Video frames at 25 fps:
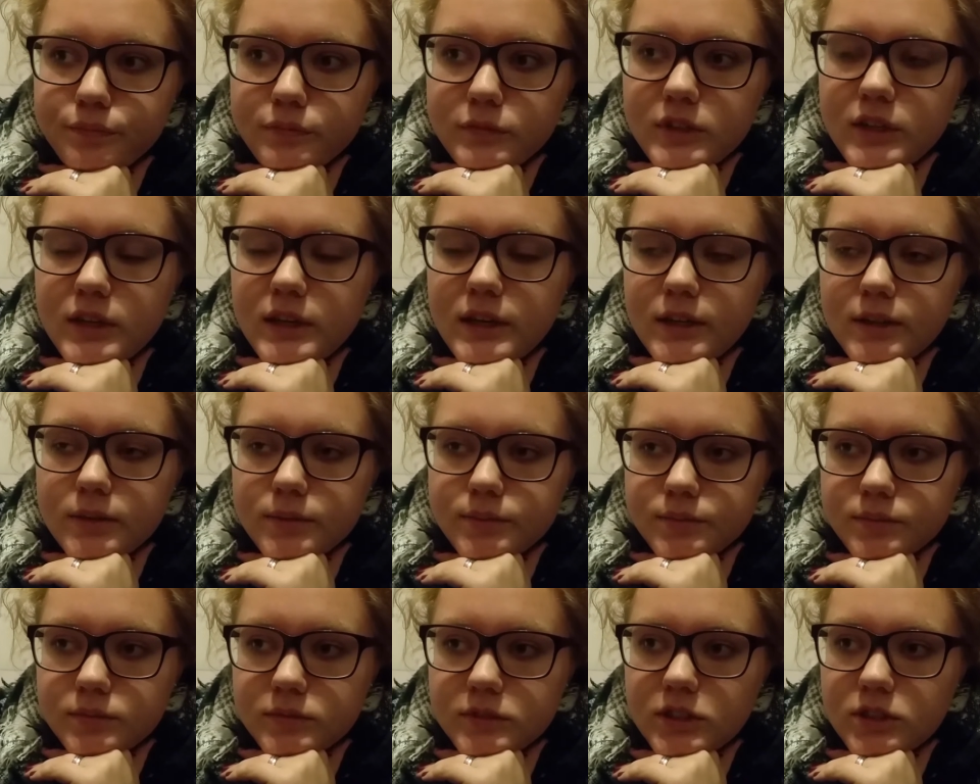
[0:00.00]

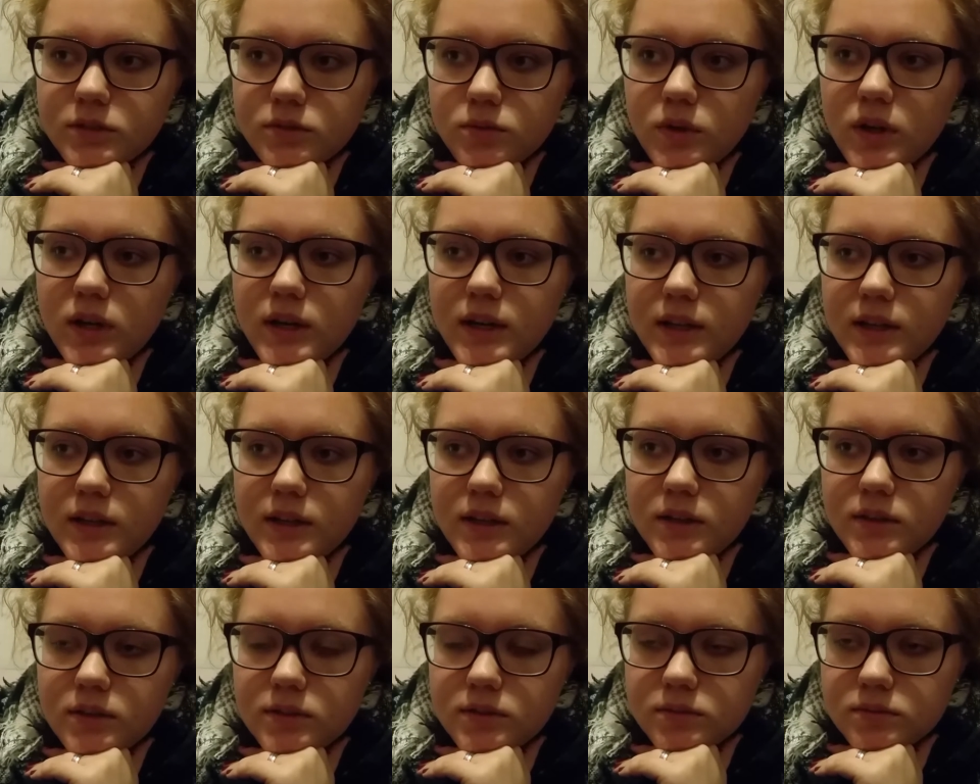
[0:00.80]
it
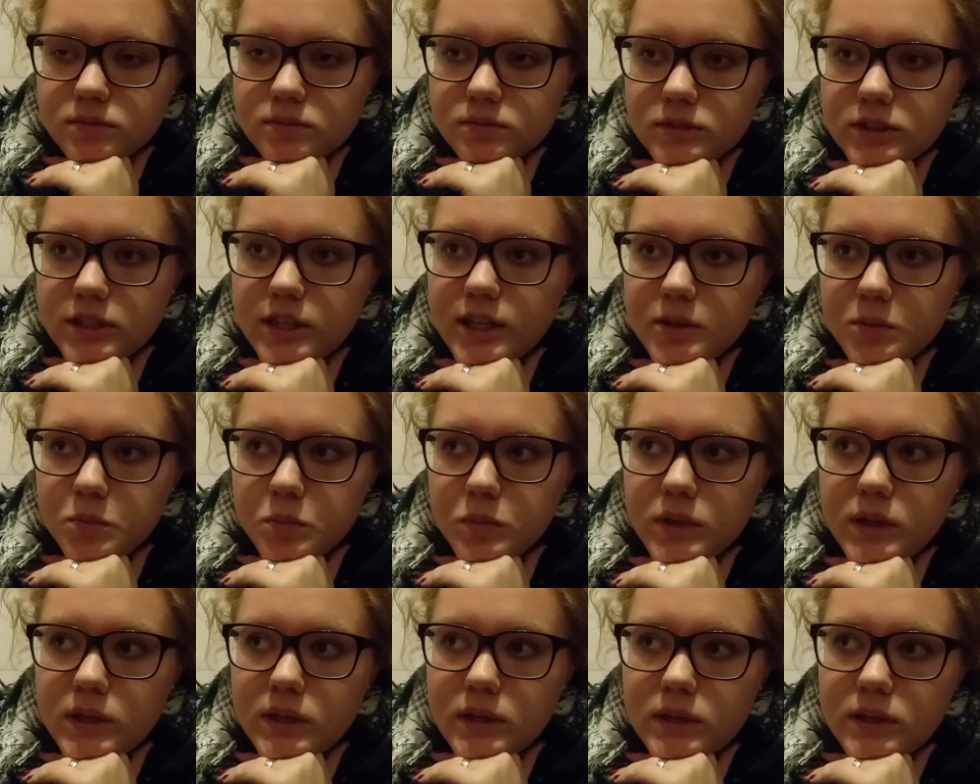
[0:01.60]
really hit
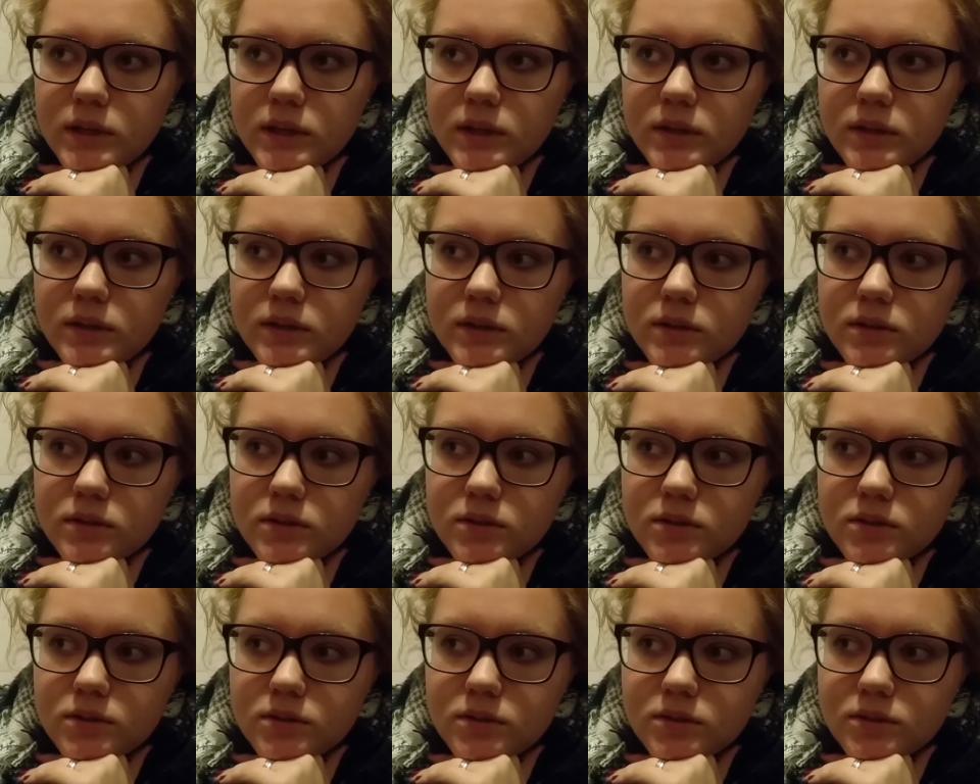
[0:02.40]
me, and
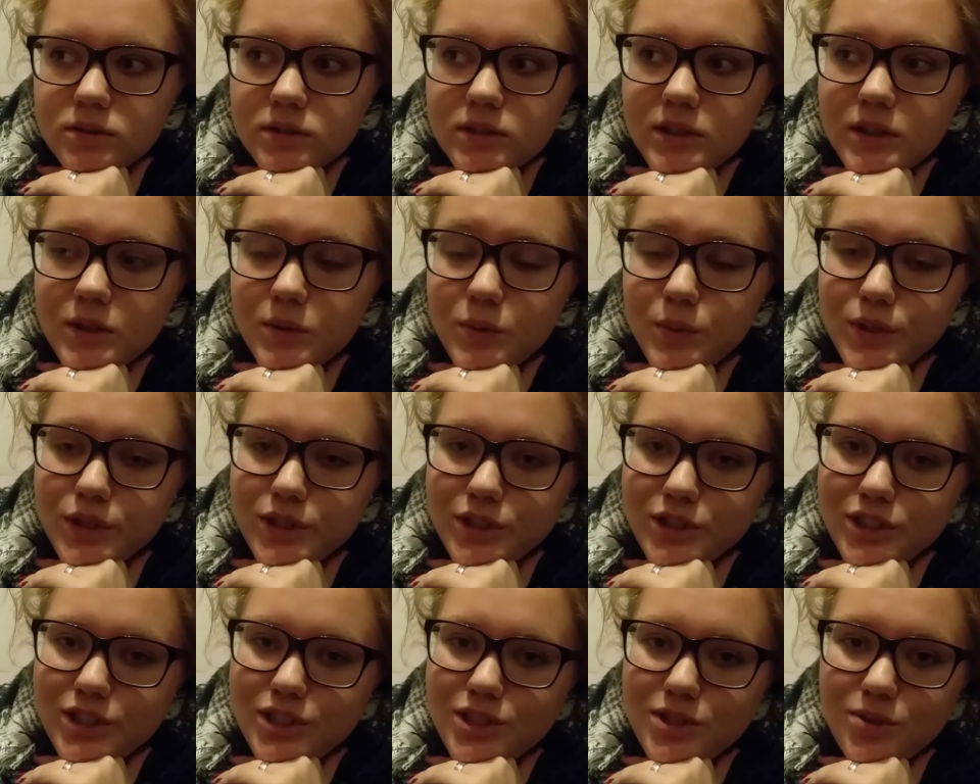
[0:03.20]
it was
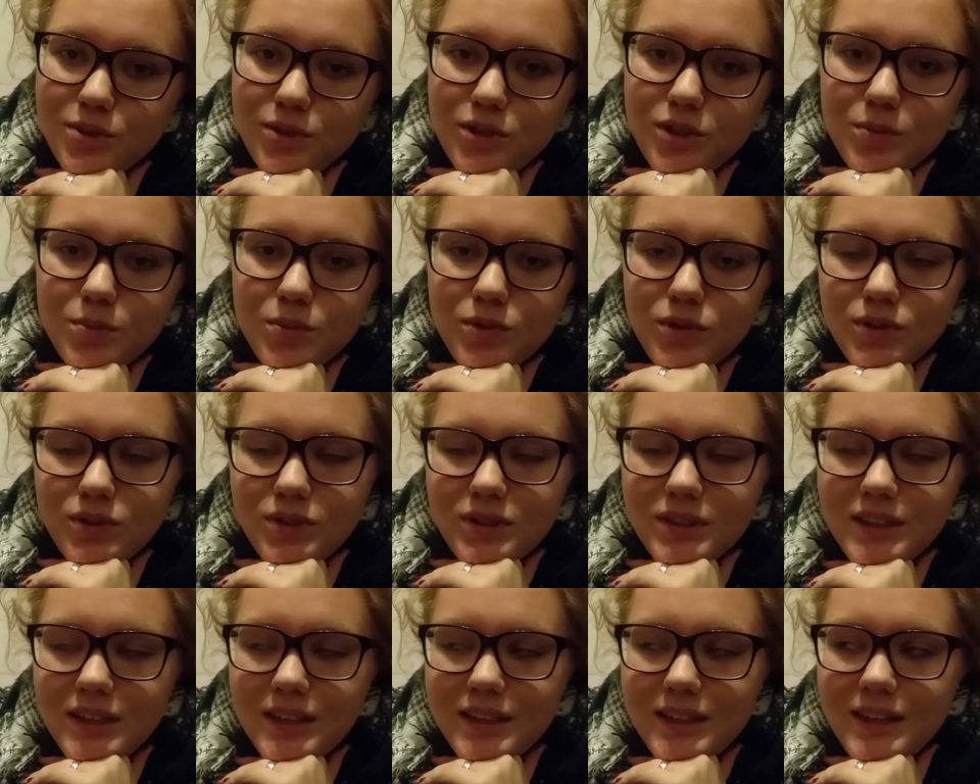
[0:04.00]
just horrible.
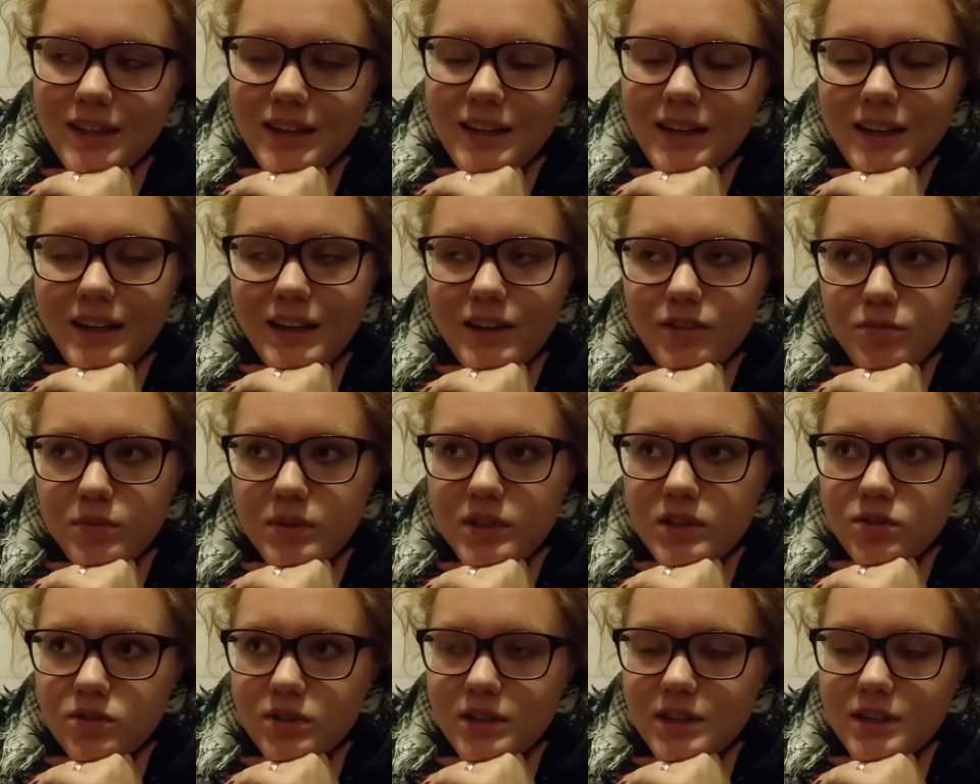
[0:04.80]
I've
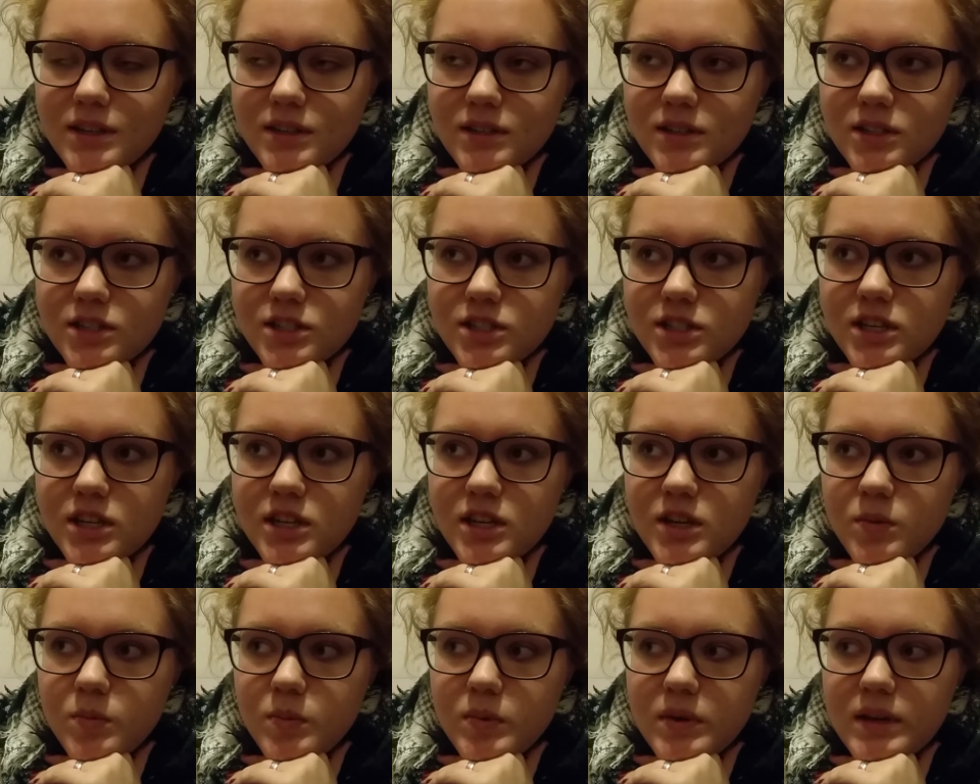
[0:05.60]
been to
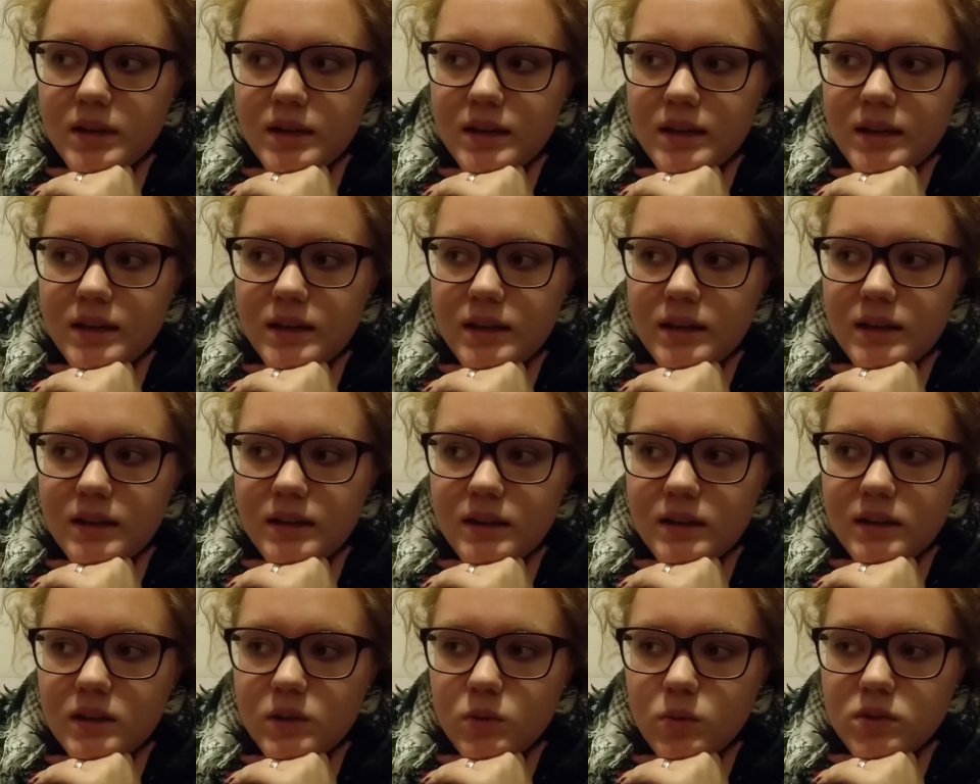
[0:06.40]
internship
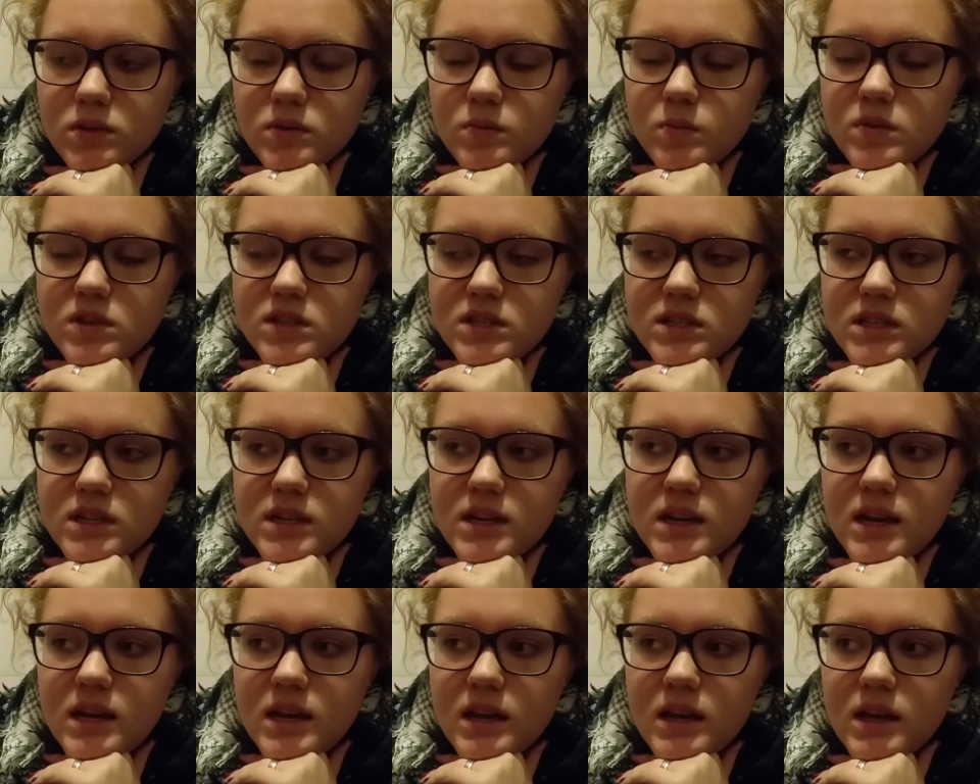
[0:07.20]
and it was a busy
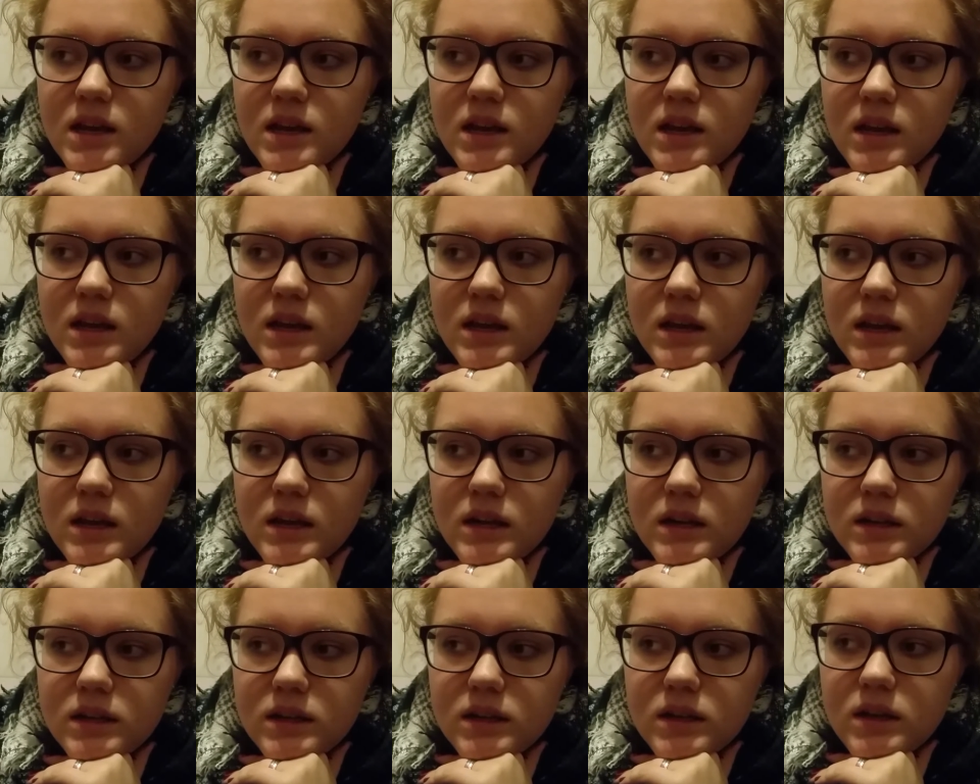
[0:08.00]
day
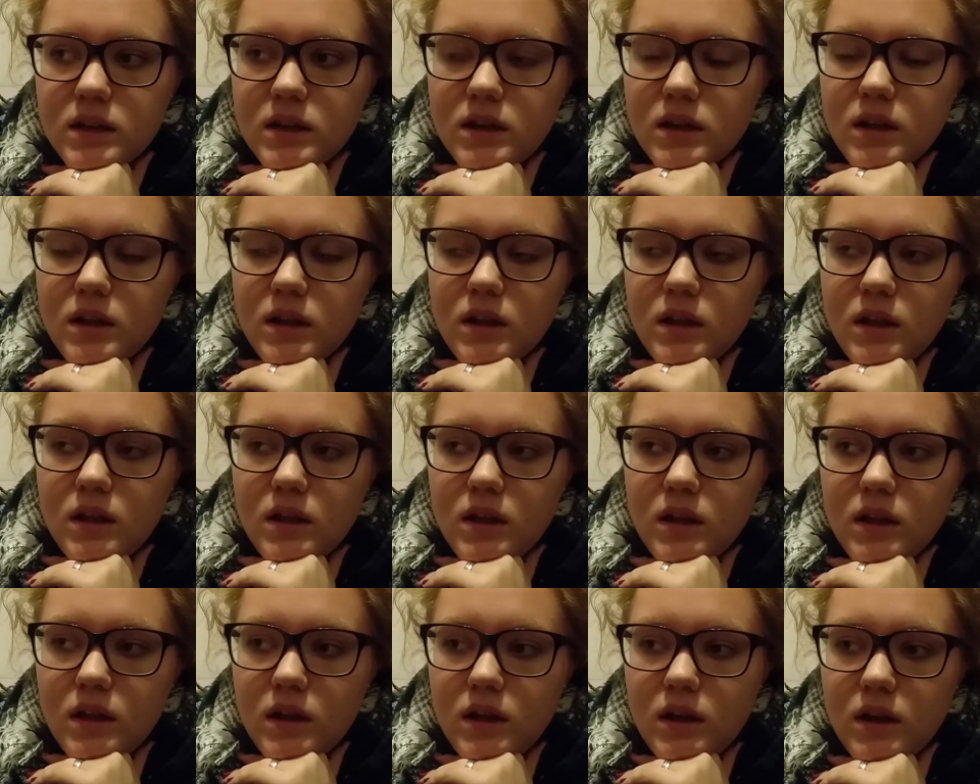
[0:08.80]
and
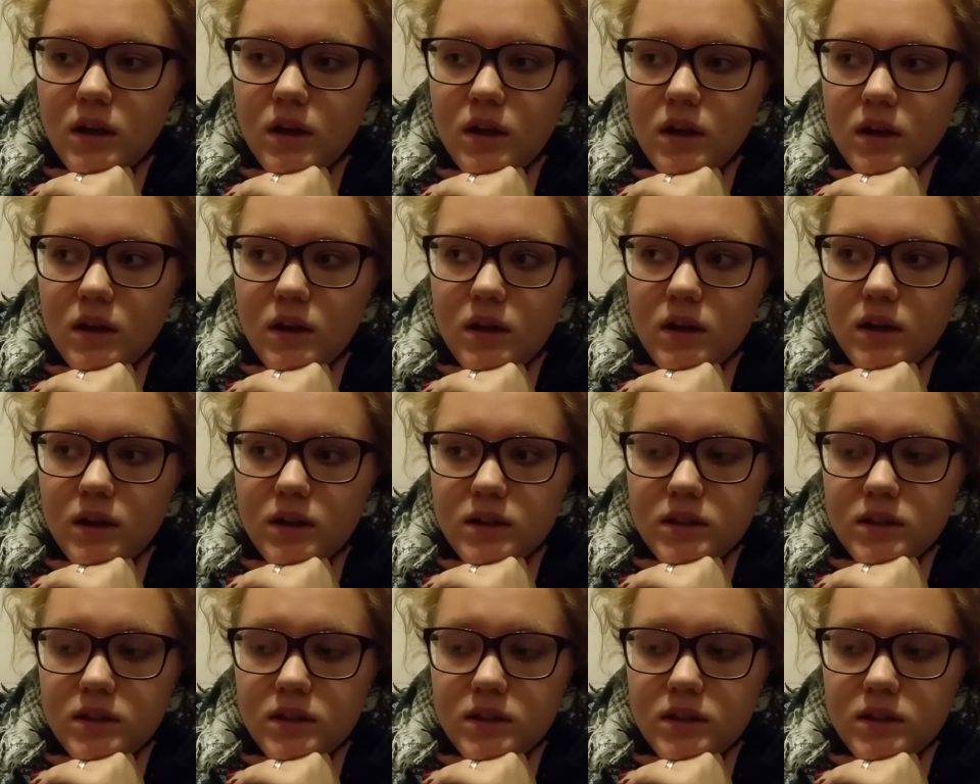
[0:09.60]
a